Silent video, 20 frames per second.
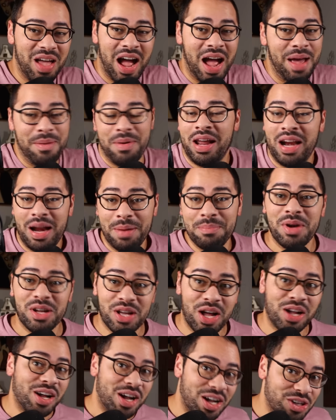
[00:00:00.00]
I'm
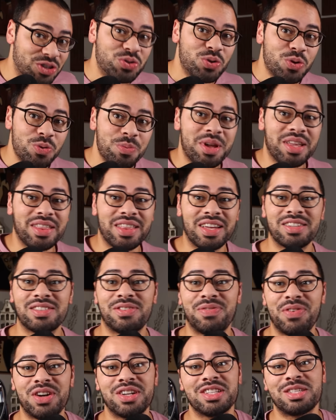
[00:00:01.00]
assuming that
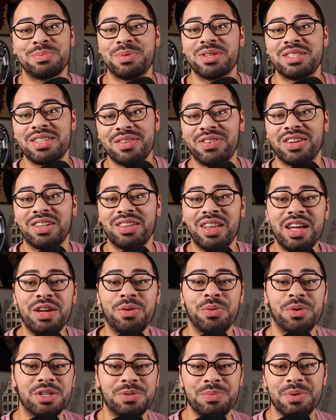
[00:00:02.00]
it's very specific
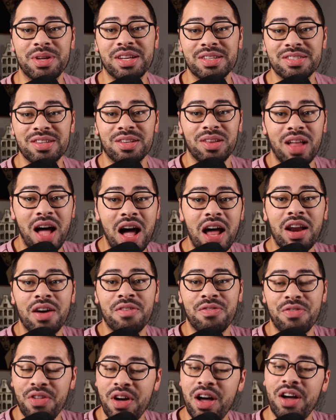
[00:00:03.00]
language because a lot
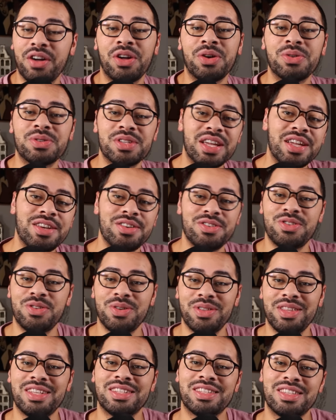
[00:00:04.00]
of thought goes
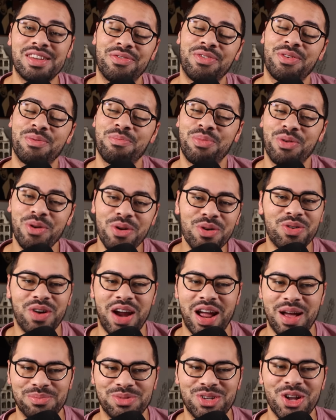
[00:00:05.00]
into these different
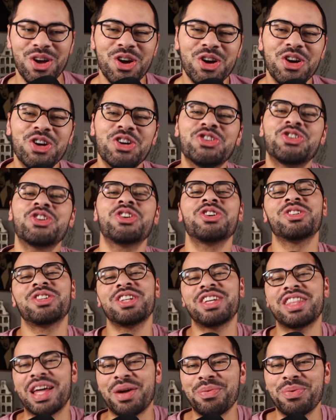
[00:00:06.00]
programs.
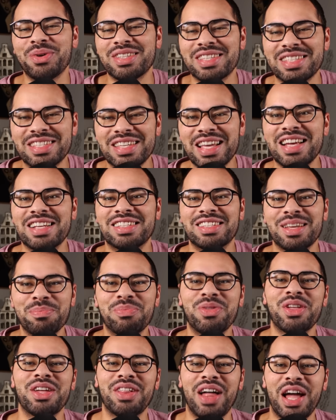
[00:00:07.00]
Surely they wouldn't say
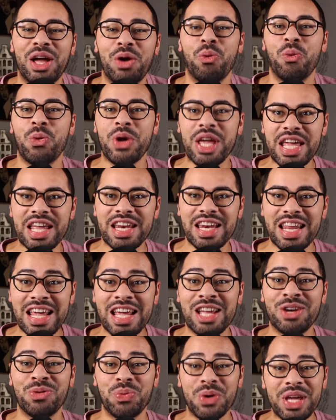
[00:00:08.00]
something like we
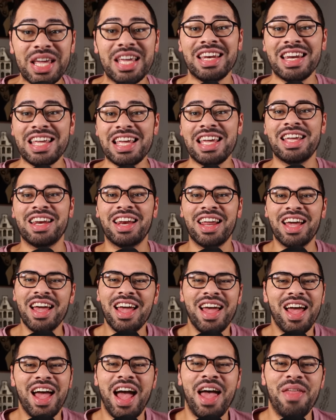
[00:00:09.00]
need,
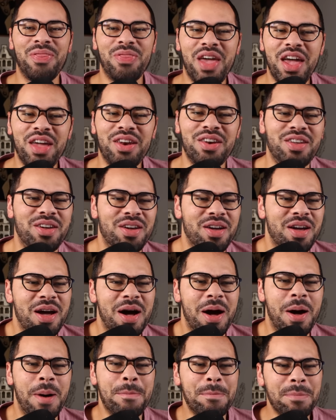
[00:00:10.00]
and then
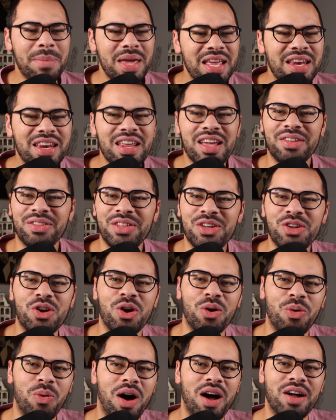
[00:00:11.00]
immediately
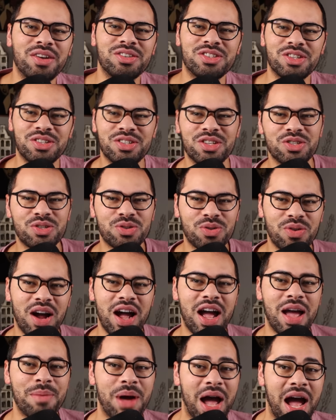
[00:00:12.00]
go on to
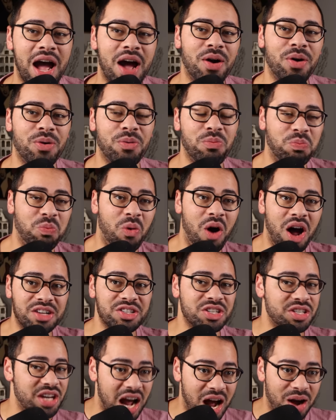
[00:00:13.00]
describe how
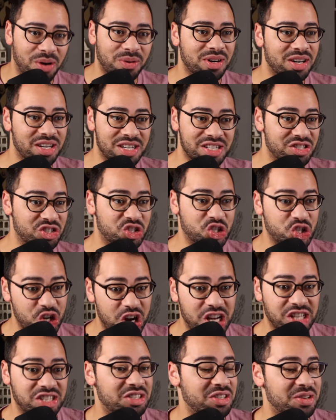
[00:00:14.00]
Watchtower is
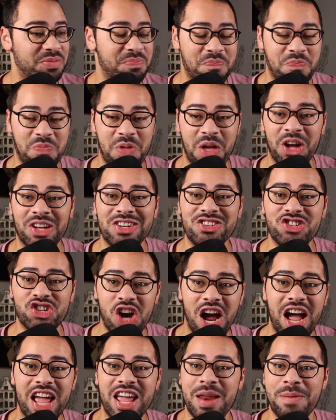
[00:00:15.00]
just a
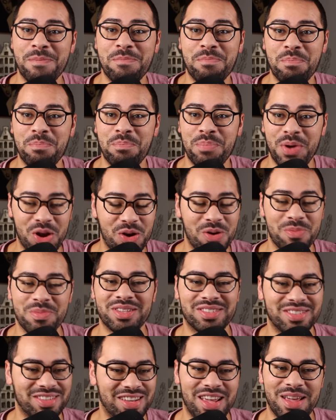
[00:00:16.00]
giant
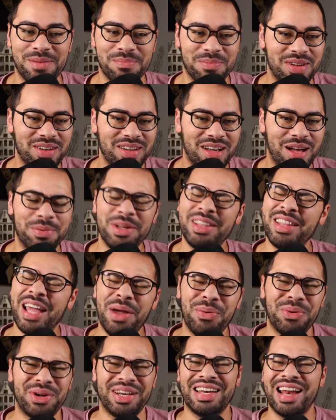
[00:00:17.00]
pyramid scheme. I mean,
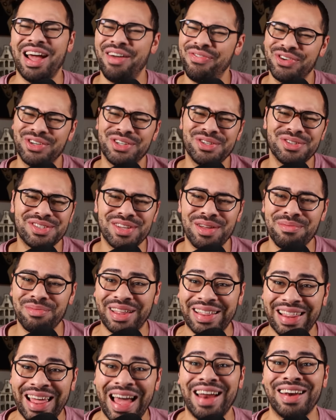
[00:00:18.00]
they would never do
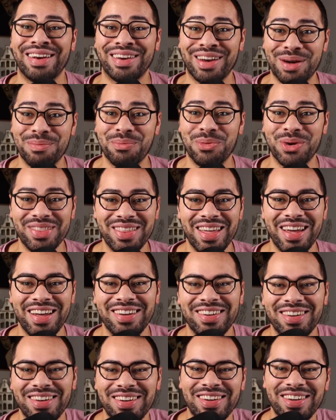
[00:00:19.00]
something that dumb, would
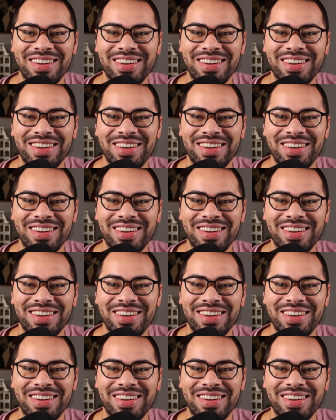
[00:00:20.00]
they?